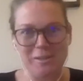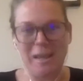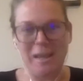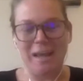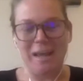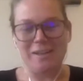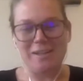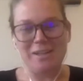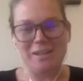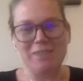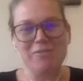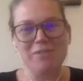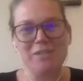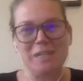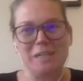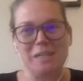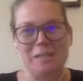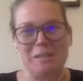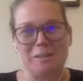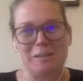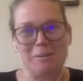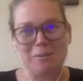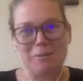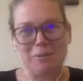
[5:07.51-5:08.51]
activity
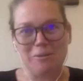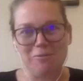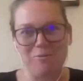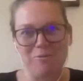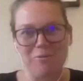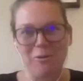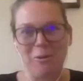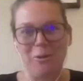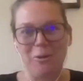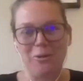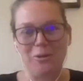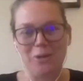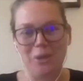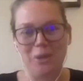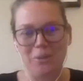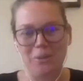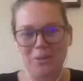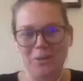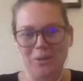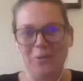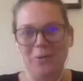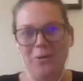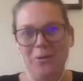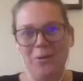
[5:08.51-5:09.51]
that we've got going
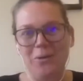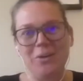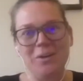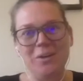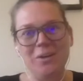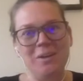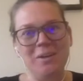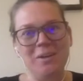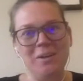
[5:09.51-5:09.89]
on.